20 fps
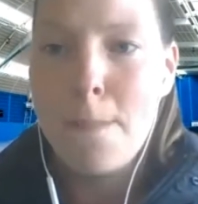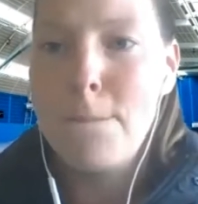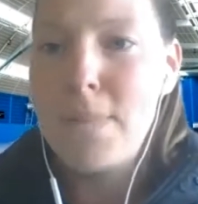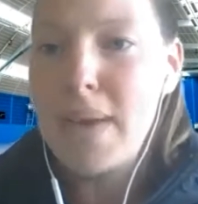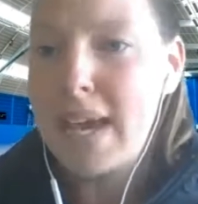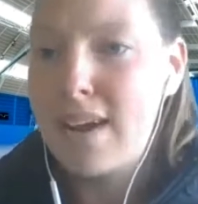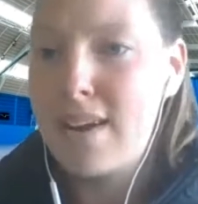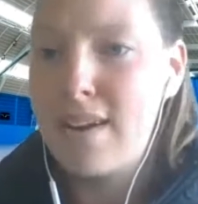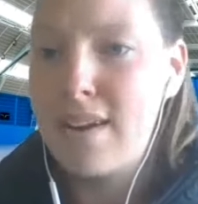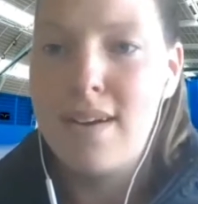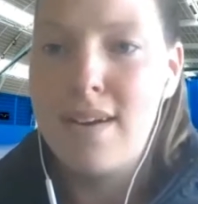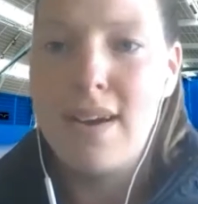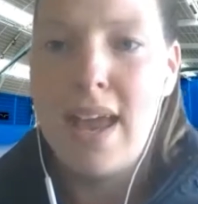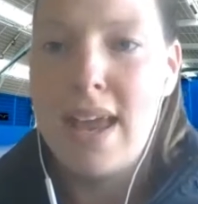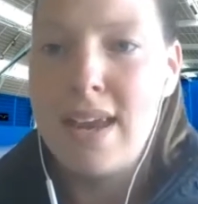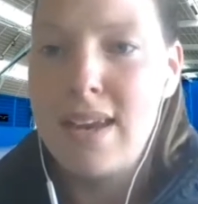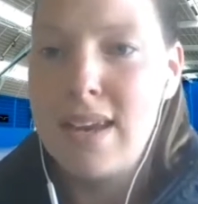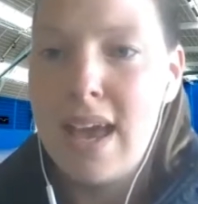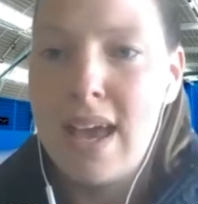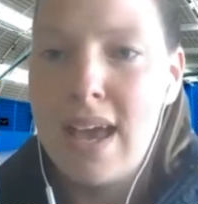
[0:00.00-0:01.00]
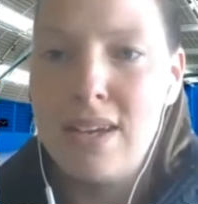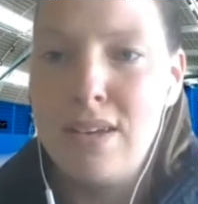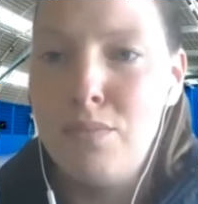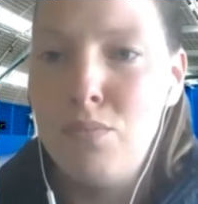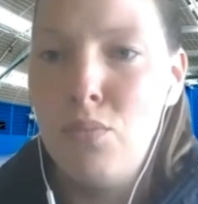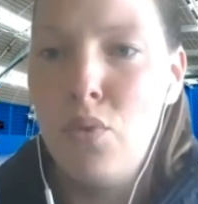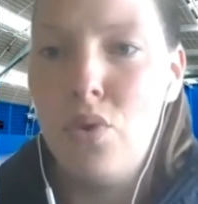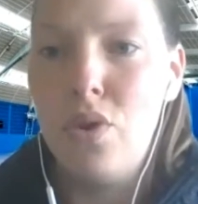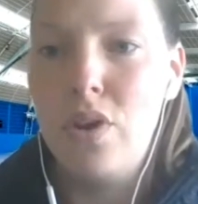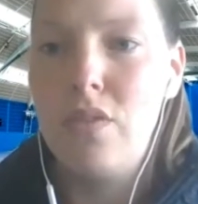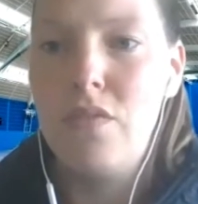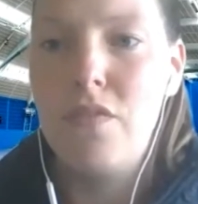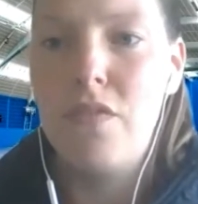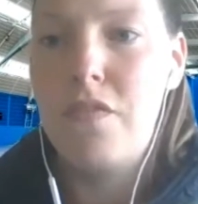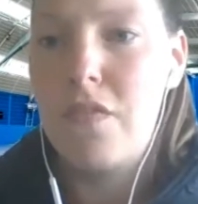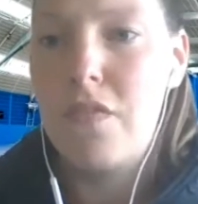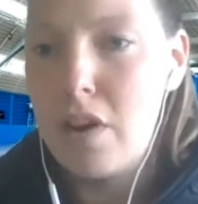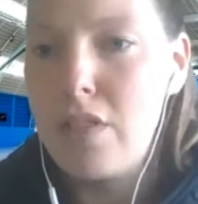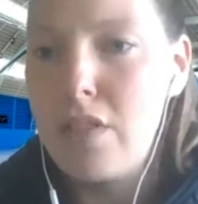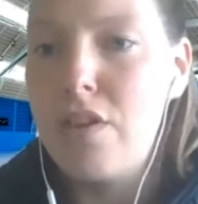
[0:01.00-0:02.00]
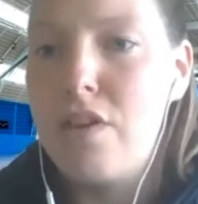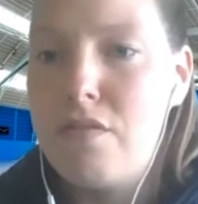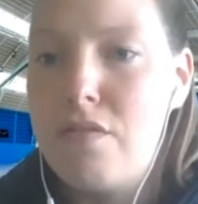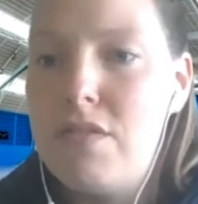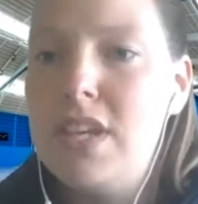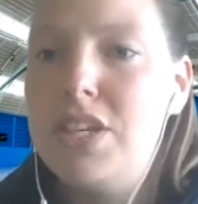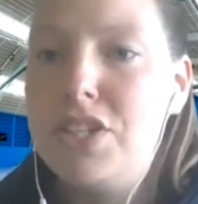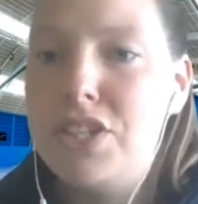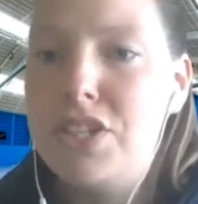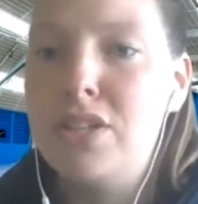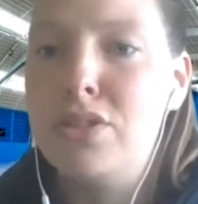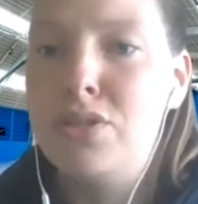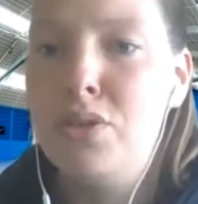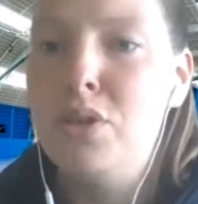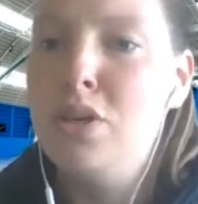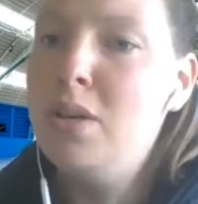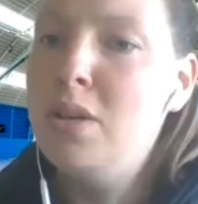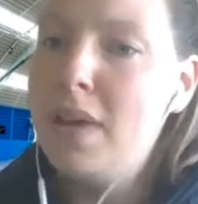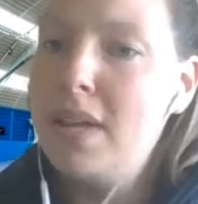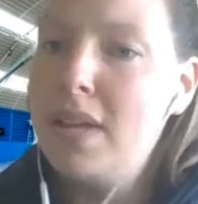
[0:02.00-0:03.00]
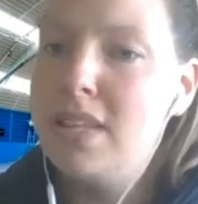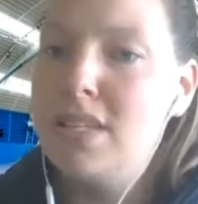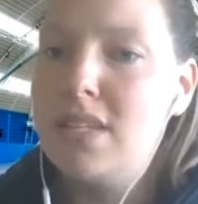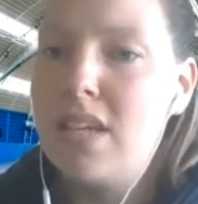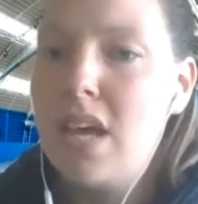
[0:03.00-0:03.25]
bigger and more further reaching tournaments,